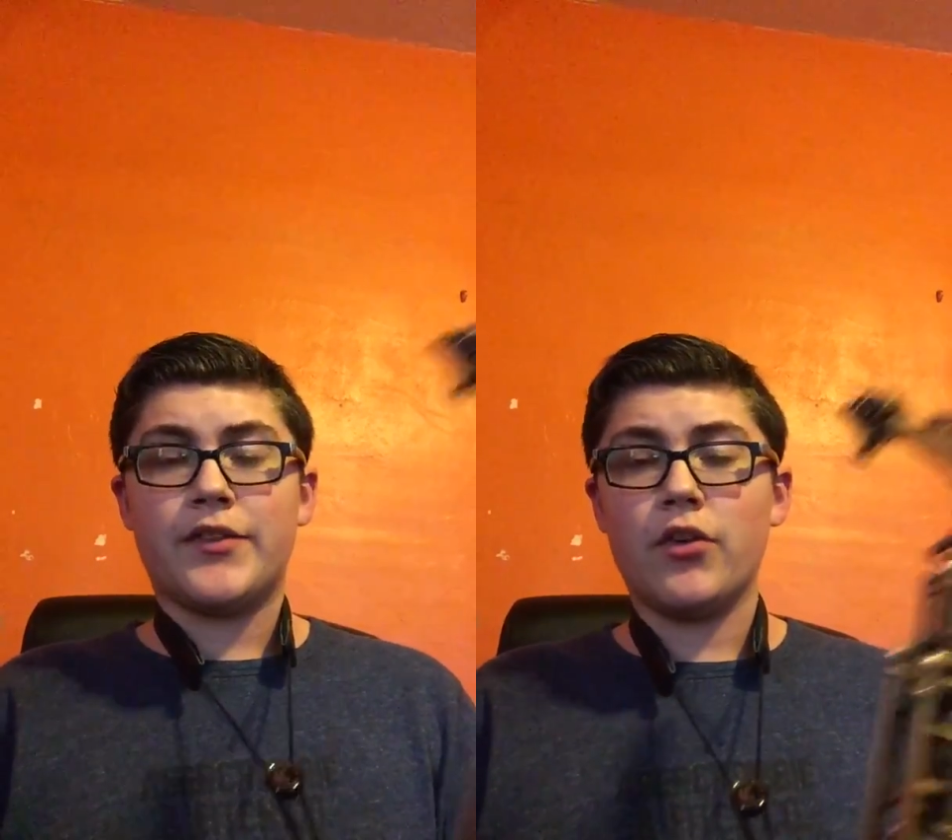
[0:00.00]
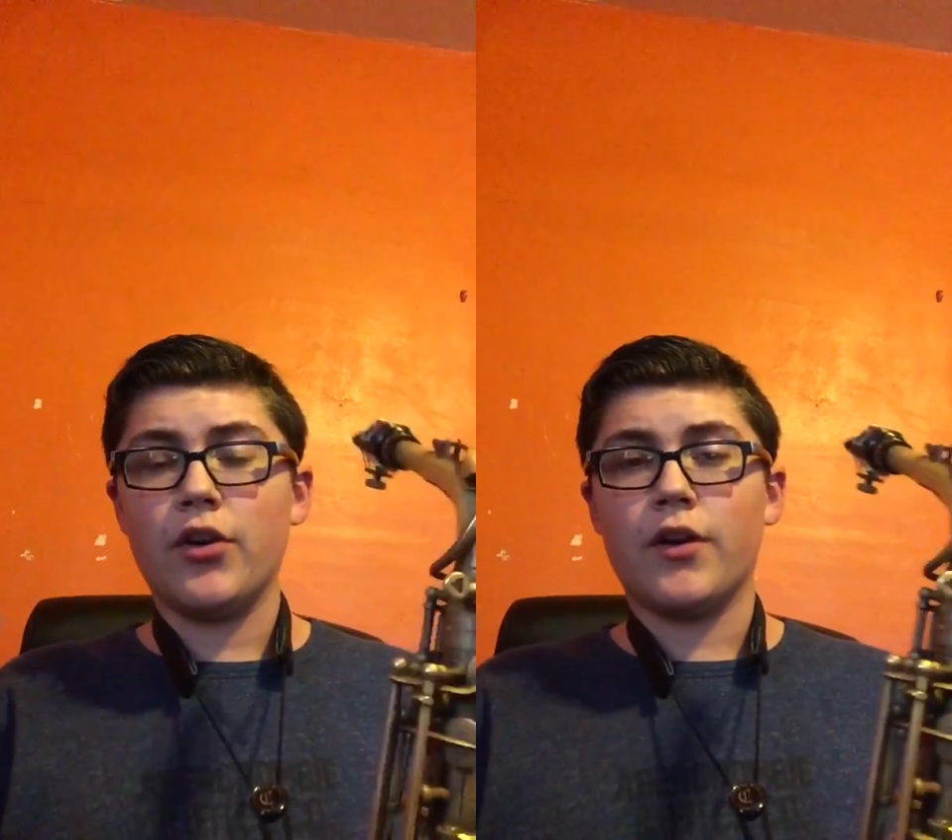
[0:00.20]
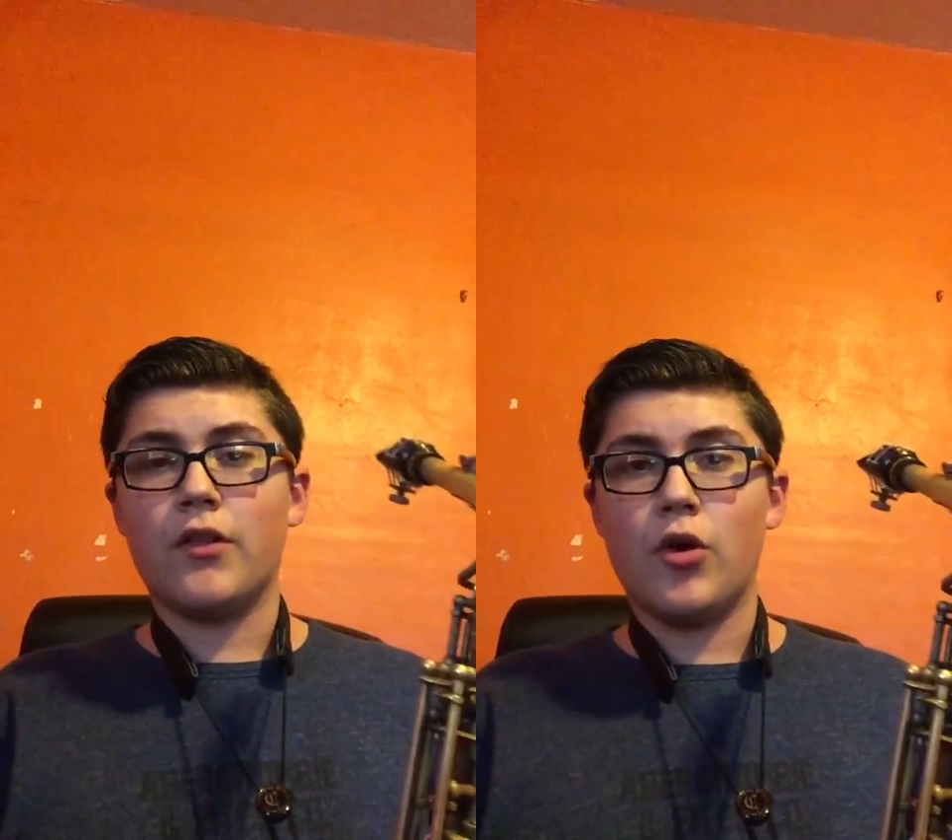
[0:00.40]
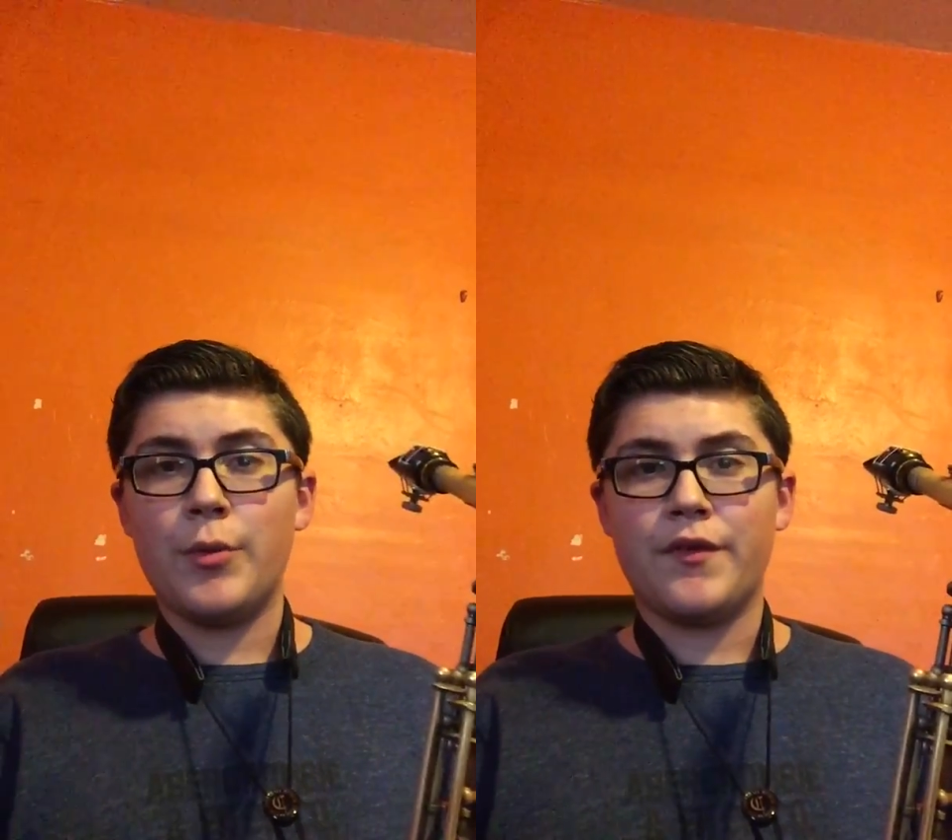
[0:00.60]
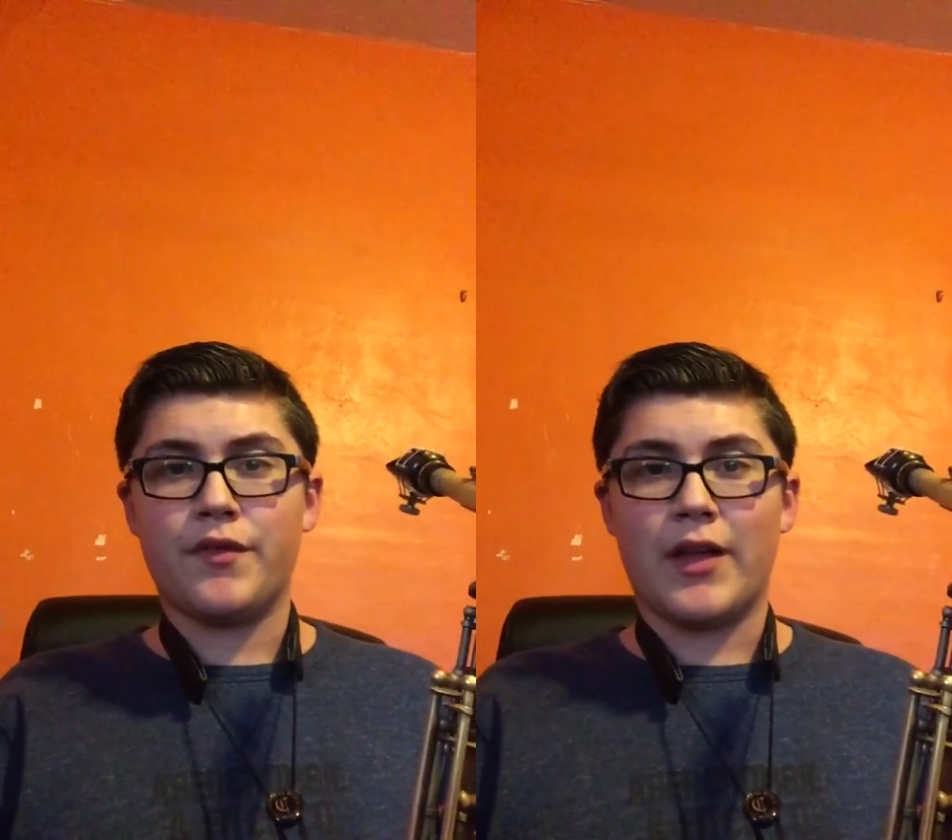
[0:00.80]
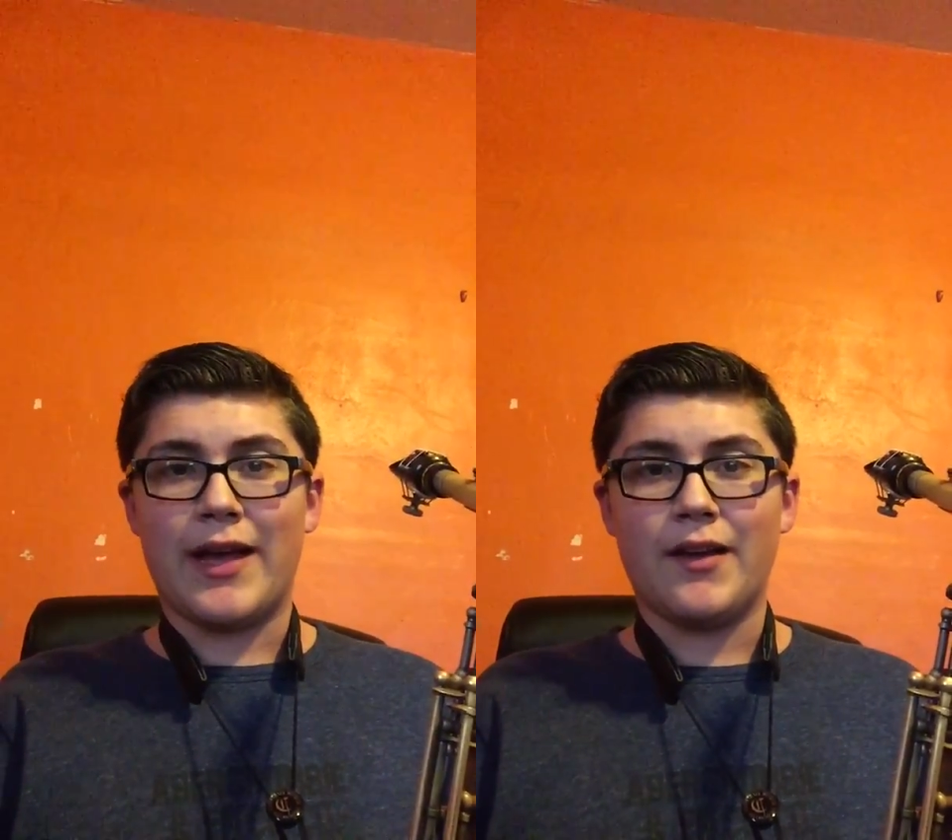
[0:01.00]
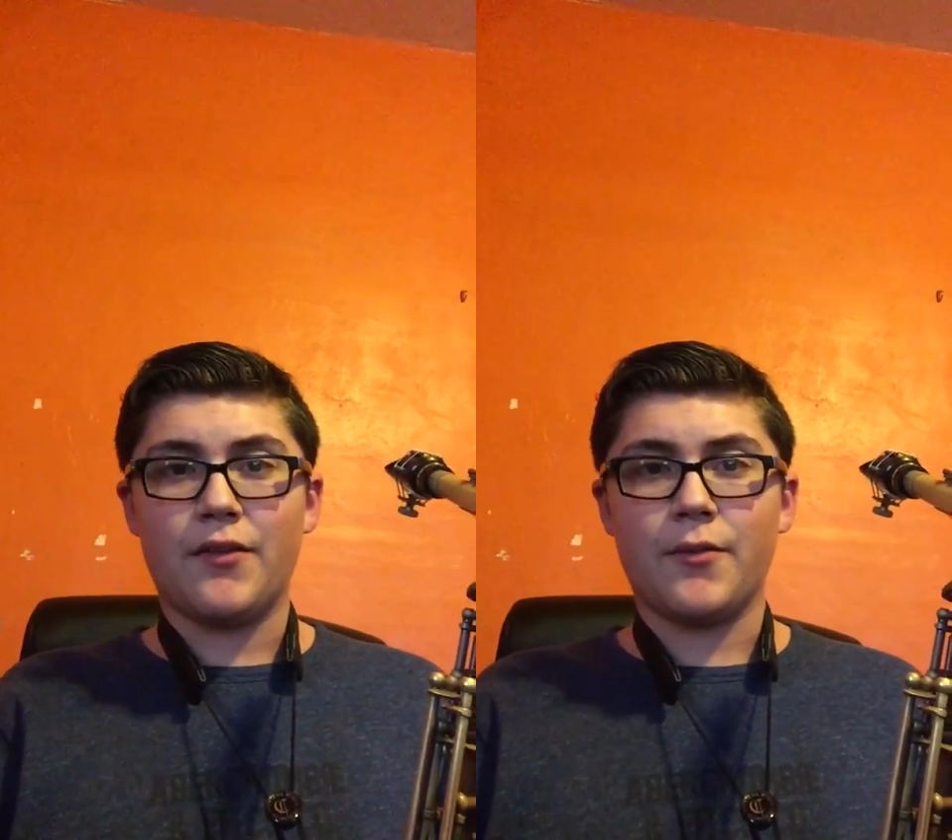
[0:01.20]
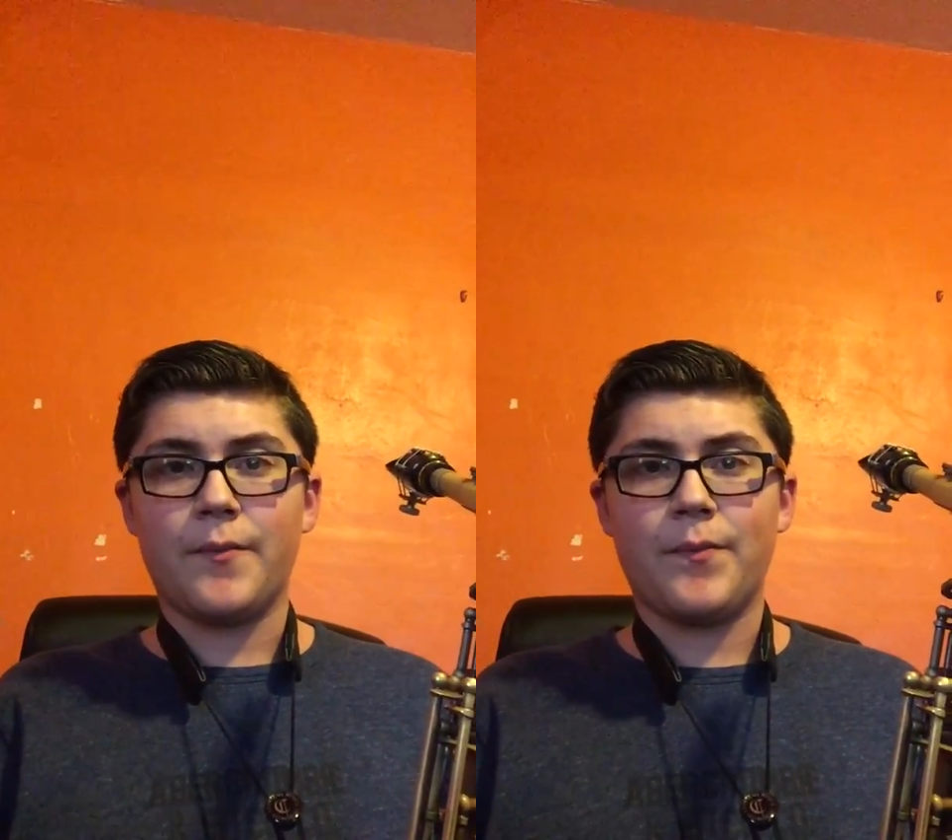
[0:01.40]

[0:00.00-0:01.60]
started on low B flat,